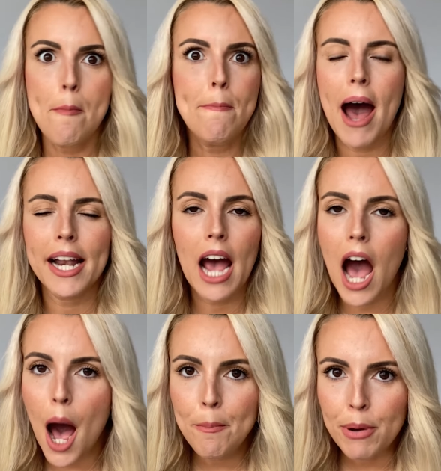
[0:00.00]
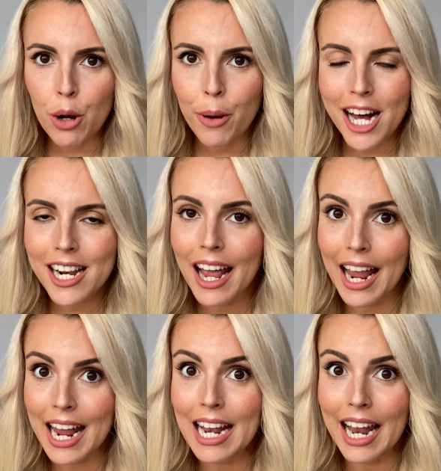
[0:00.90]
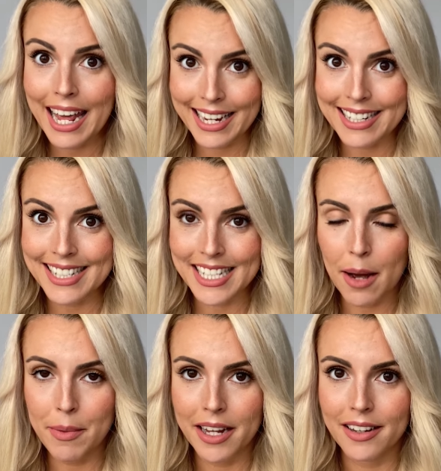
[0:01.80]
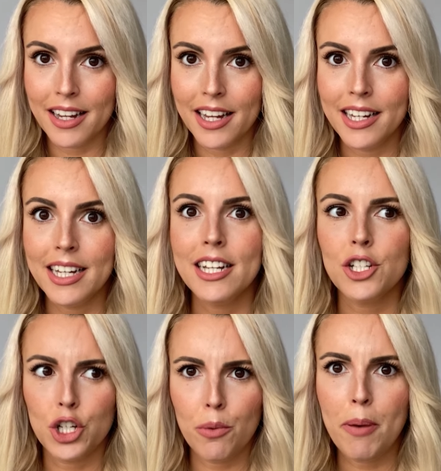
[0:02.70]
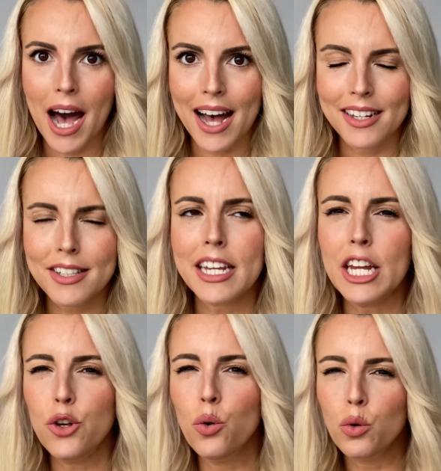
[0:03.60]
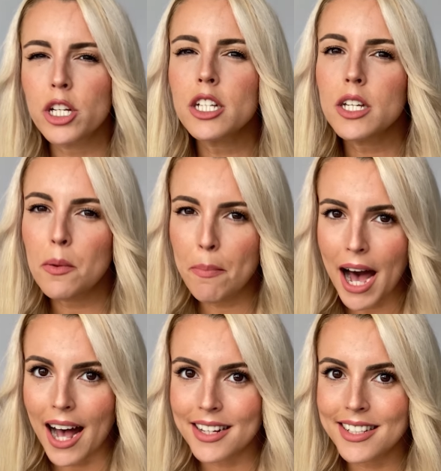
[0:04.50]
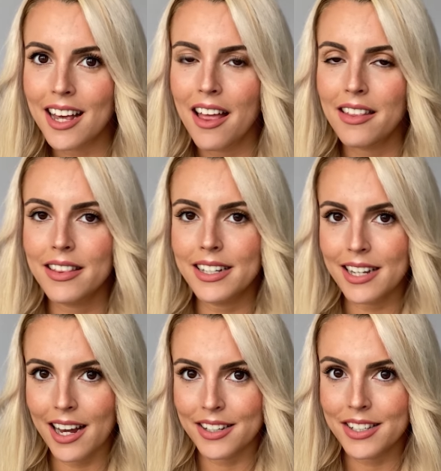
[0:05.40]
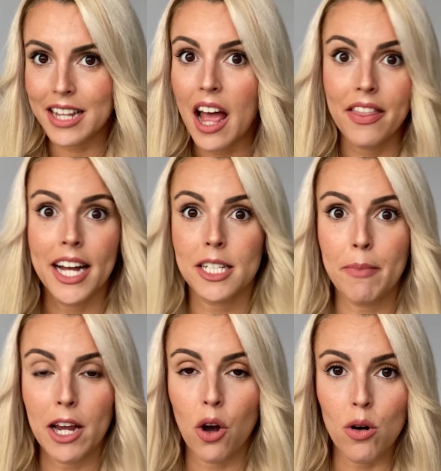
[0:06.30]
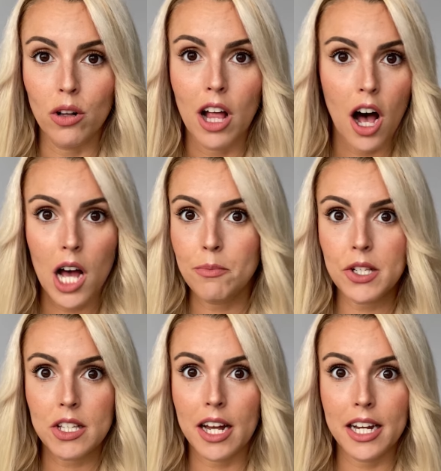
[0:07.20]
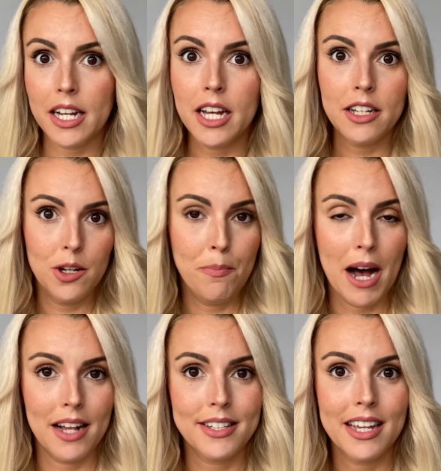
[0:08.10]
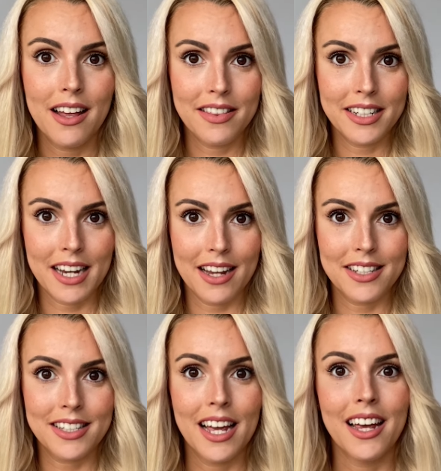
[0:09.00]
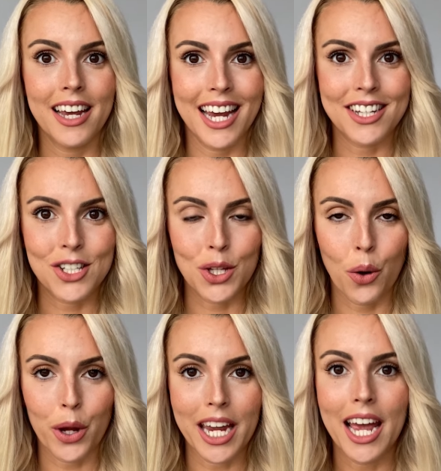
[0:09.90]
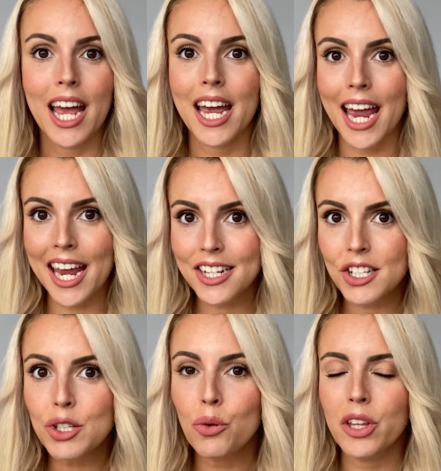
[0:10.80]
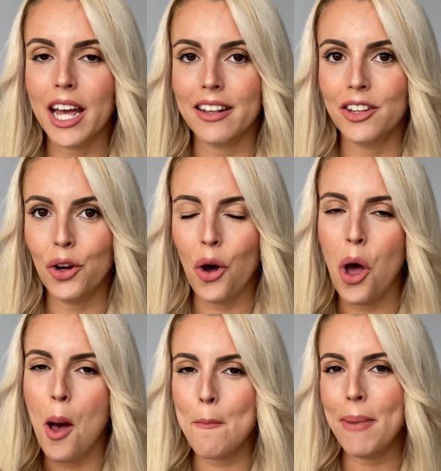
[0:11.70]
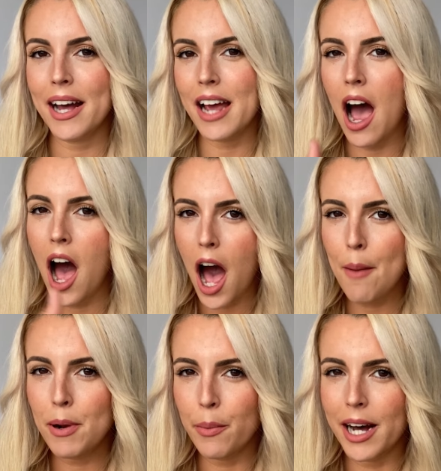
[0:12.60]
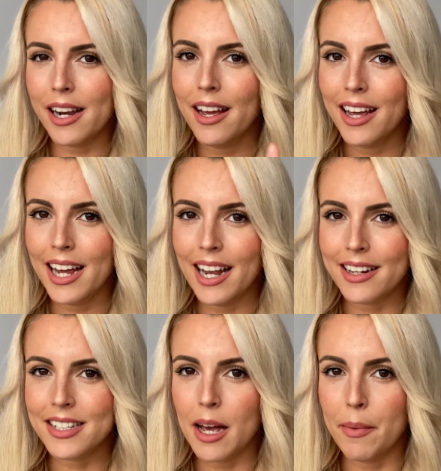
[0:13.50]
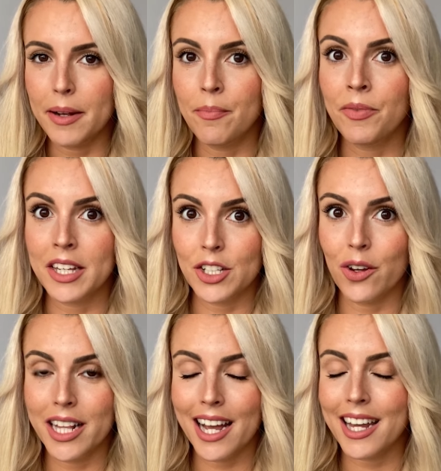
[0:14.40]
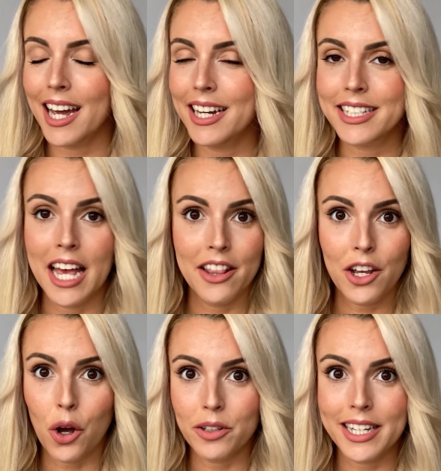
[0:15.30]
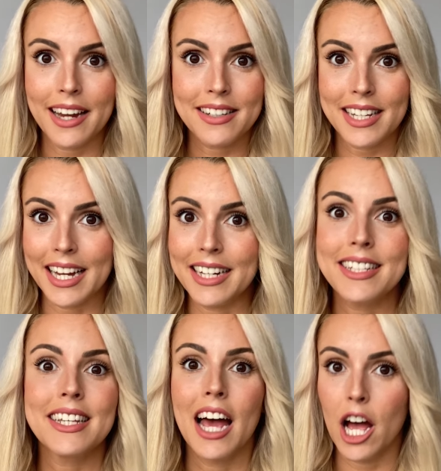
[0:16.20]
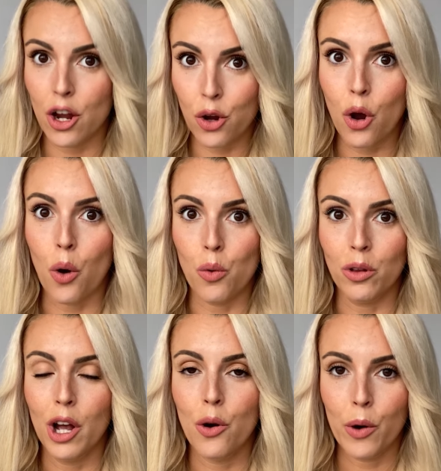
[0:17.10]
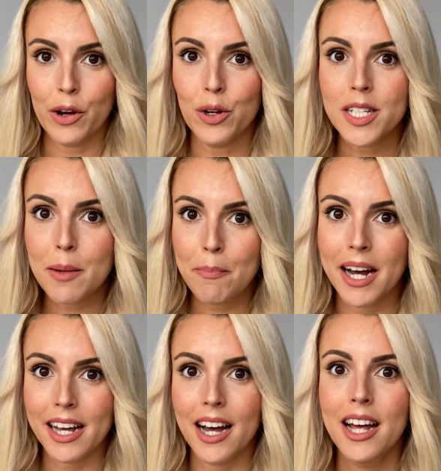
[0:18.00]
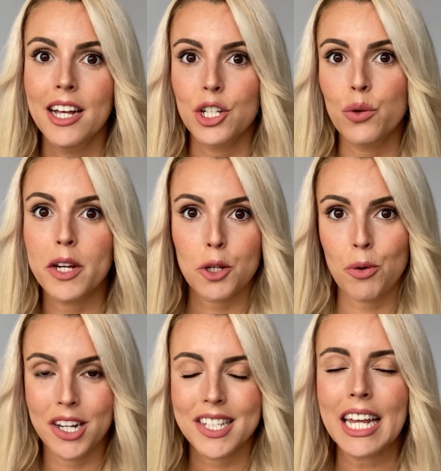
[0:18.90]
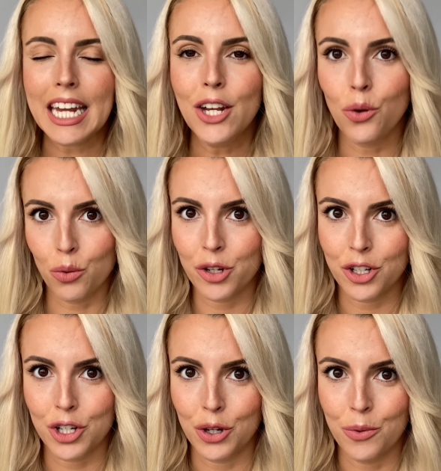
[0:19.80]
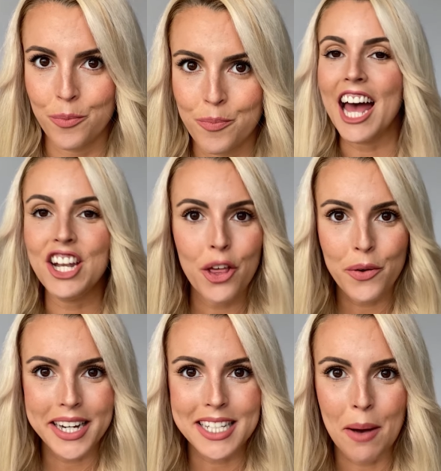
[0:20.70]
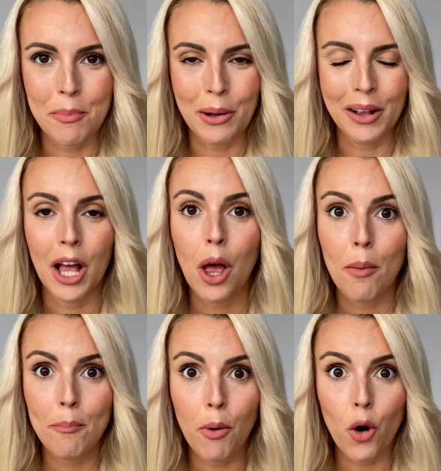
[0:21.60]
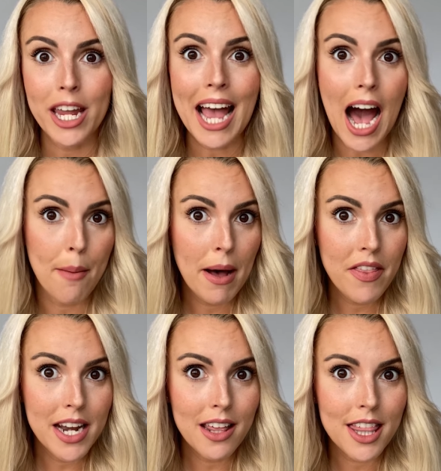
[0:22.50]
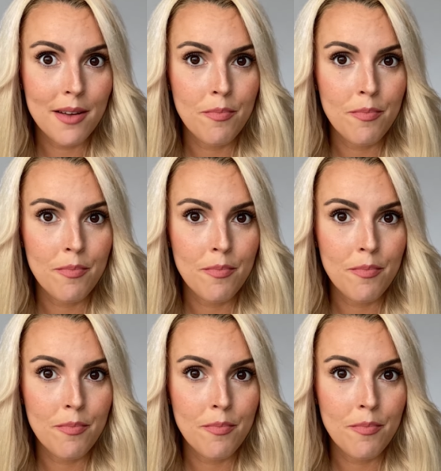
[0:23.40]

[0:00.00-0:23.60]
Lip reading: para aprobar el examen. To pass, in order to pass the test. That's my goal. I'm studying to pass the test. Estoy estudiando para aprobar el examen. So in that case, the context, it's a goal. We're using para to express in order to. Another example, voy a Madrid